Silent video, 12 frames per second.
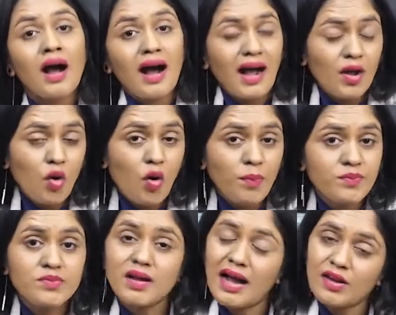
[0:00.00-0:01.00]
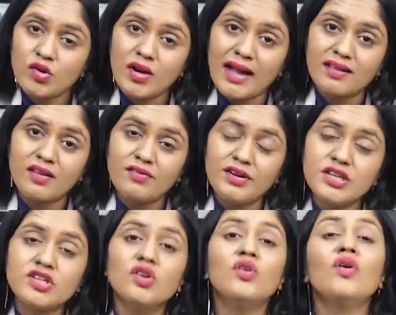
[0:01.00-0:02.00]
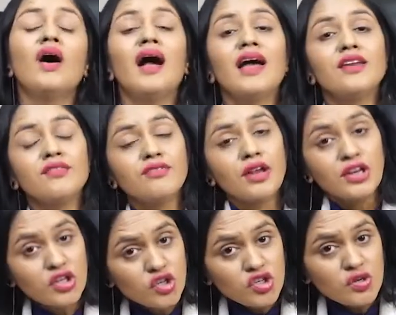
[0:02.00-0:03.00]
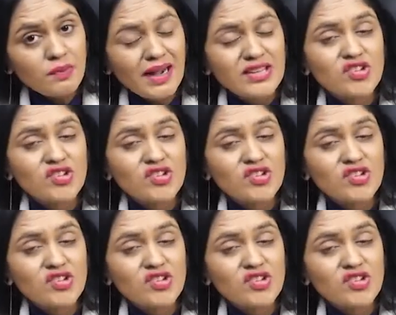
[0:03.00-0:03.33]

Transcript: I hope you like the video, and if you are new to my